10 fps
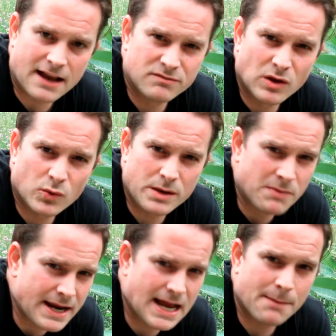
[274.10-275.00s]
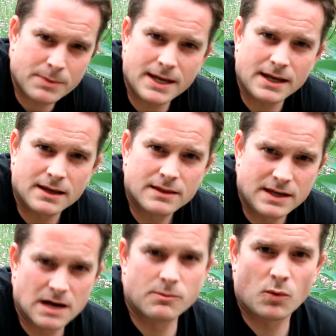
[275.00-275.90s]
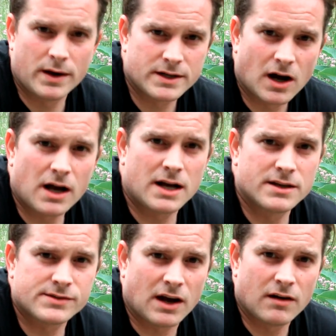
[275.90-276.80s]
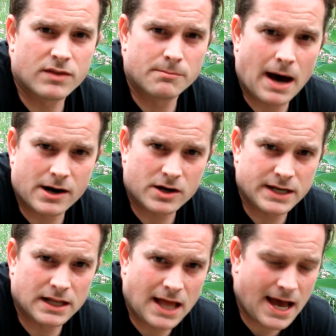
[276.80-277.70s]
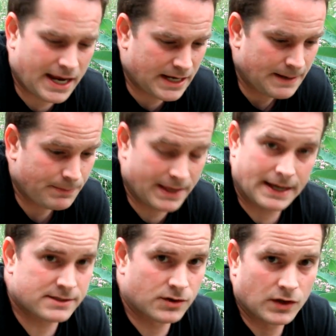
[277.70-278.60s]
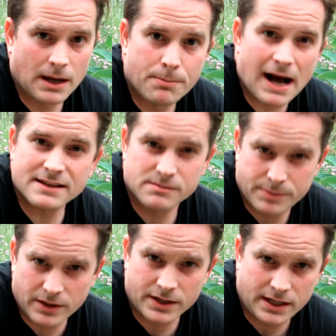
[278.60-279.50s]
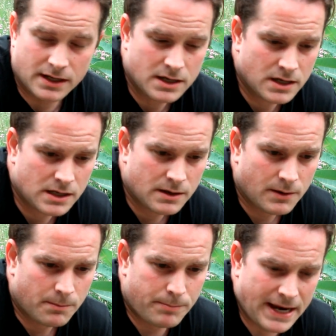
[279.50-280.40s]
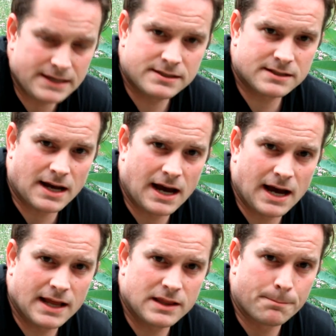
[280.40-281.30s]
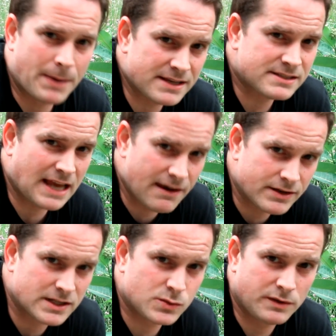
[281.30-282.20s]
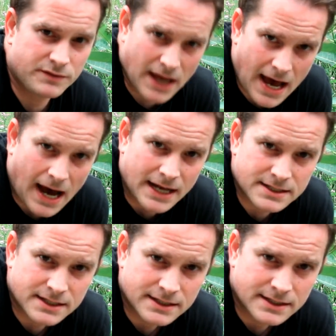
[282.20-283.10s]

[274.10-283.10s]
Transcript: of milkweed might not be the number one cause of the monarch decline. And that's certainly a possibility. Based on the best evidence we've got,